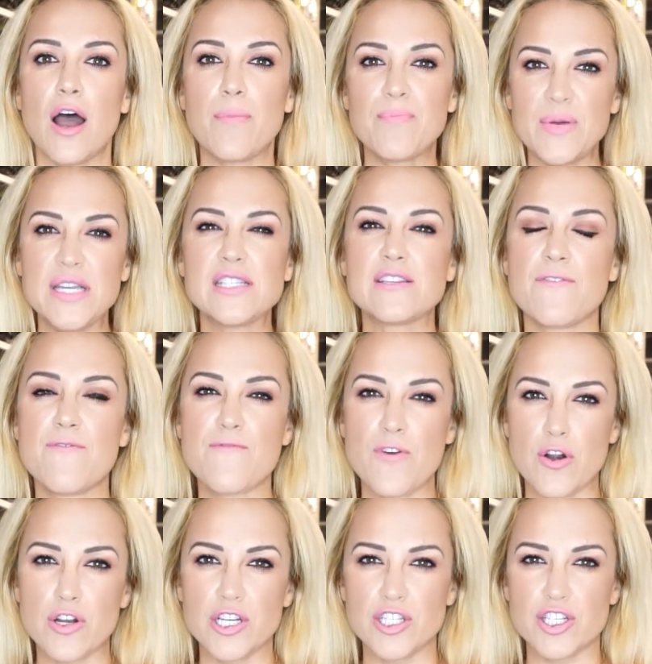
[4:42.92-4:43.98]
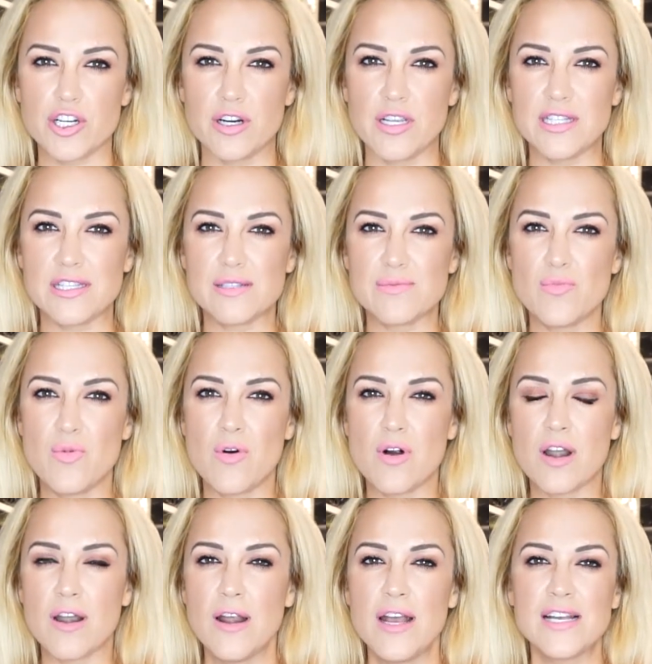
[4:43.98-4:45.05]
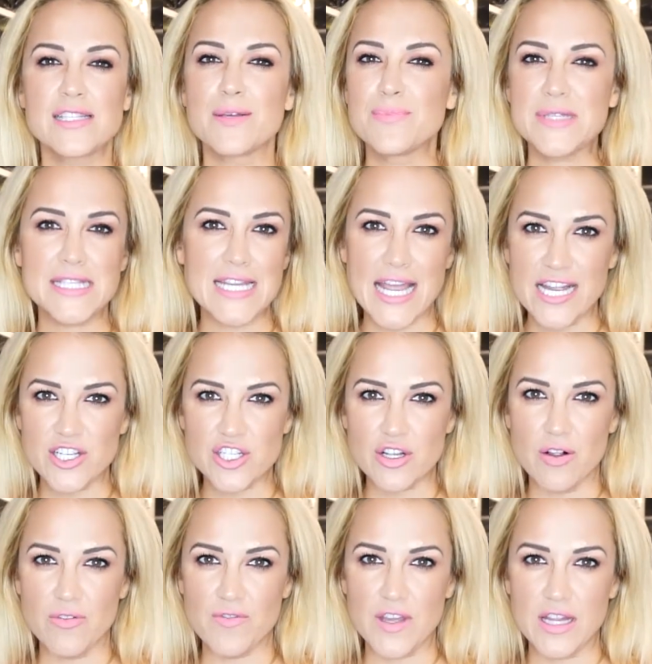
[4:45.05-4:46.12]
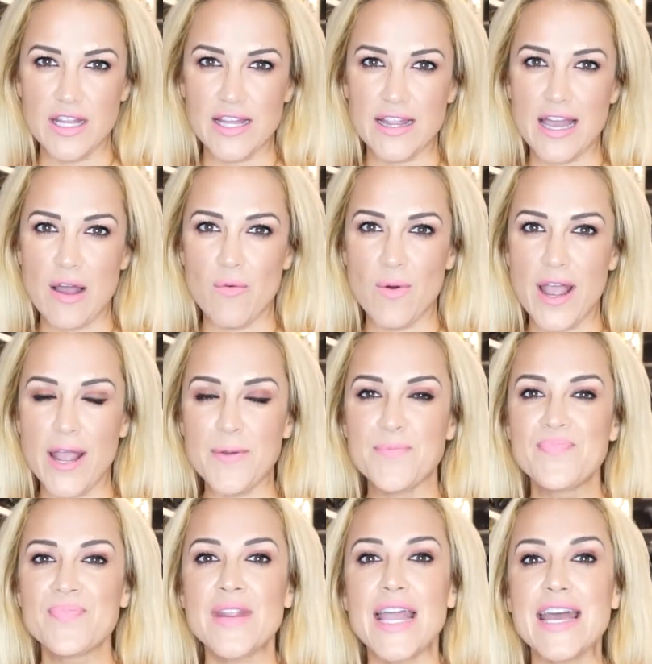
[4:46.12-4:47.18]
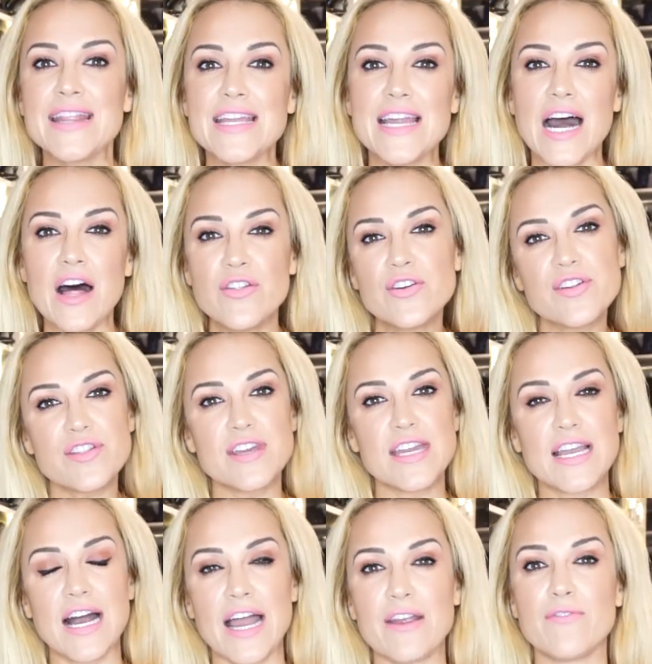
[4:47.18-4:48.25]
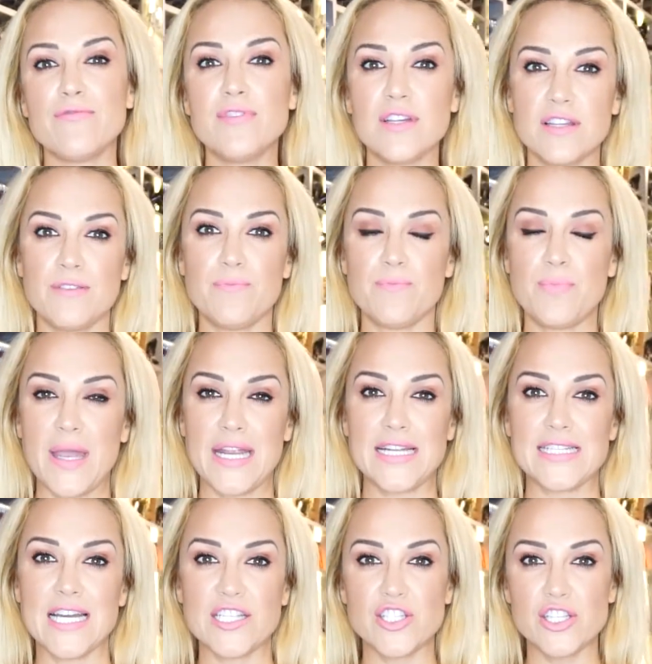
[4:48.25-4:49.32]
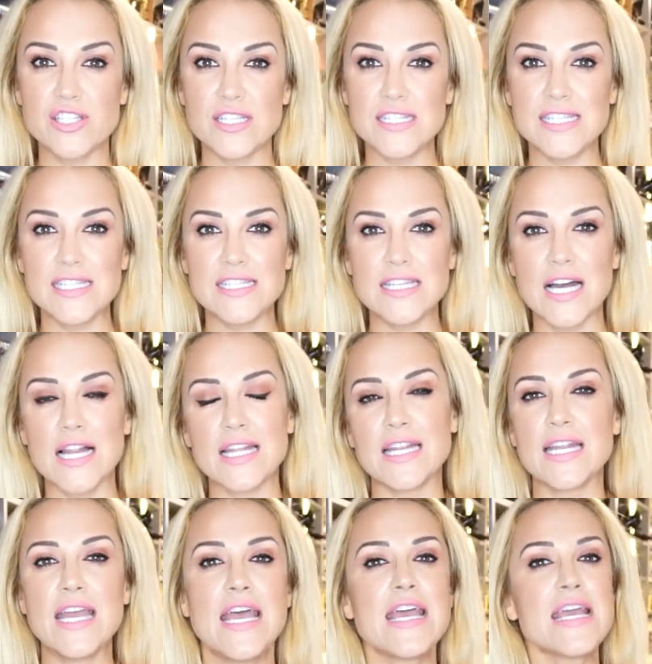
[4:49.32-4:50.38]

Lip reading: a piece of furniture. It's more substantial feeling that way. And the other thing I really paid attention to detailing